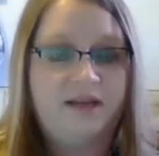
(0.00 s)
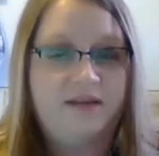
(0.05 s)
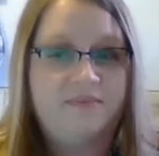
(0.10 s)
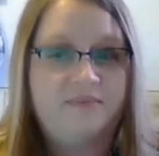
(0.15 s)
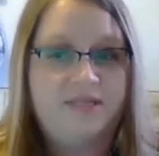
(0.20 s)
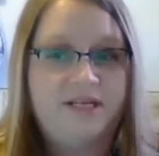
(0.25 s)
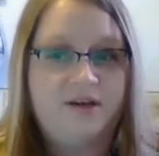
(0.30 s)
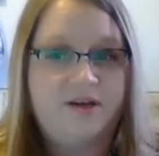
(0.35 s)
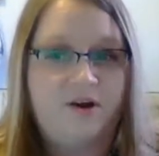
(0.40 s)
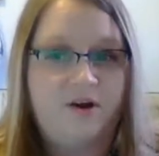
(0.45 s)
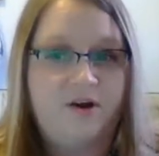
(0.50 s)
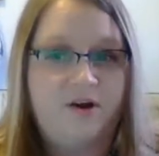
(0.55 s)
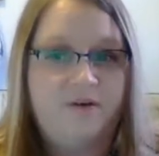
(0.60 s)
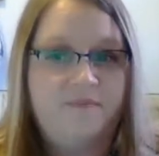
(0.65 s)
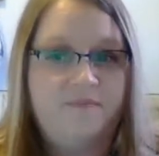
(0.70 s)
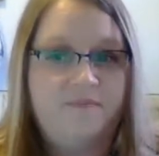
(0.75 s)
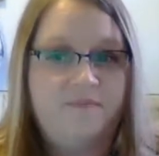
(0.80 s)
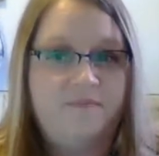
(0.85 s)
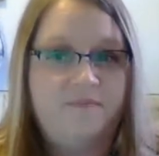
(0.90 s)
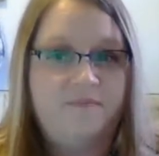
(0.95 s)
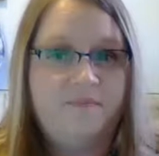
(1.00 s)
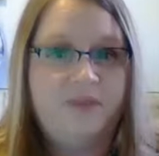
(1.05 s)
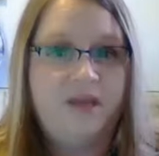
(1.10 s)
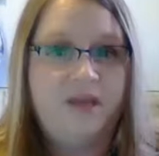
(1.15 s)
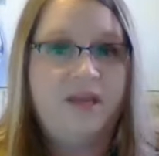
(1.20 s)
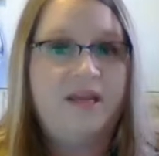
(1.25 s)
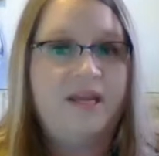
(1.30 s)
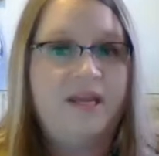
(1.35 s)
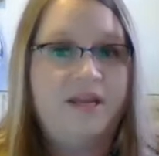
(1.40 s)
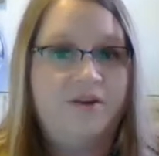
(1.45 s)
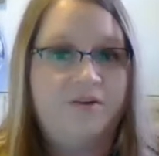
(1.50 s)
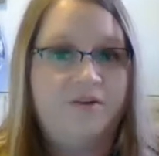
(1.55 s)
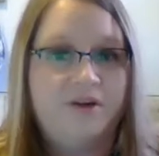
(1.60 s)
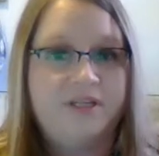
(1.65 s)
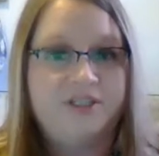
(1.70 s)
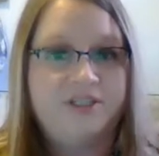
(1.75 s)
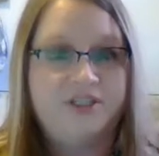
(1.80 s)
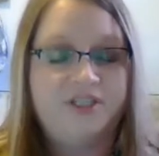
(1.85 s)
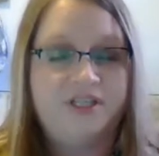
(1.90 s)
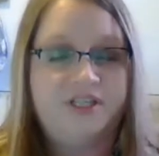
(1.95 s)
MDR, an
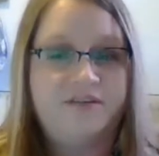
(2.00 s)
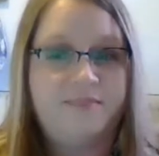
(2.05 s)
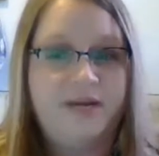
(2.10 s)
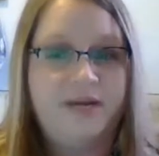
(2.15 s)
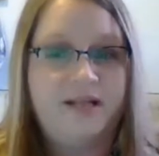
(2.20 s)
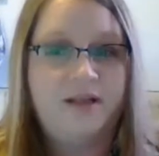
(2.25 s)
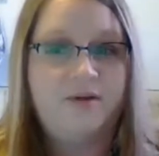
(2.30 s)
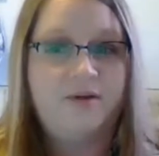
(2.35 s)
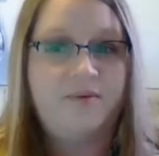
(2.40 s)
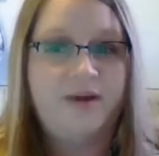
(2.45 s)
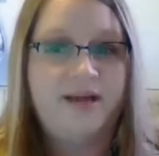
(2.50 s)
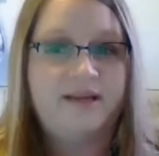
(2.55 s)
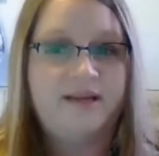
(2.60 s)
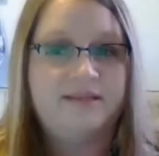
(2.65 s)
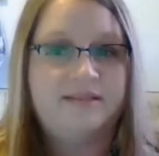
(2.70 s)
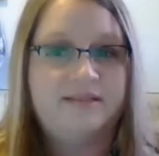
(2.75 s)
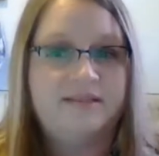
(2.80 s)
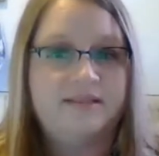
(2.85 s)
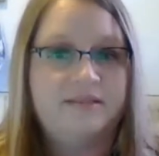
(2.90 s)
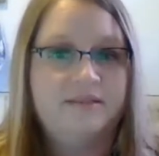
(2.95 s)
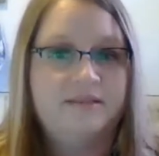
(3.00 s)
increased GMLOS,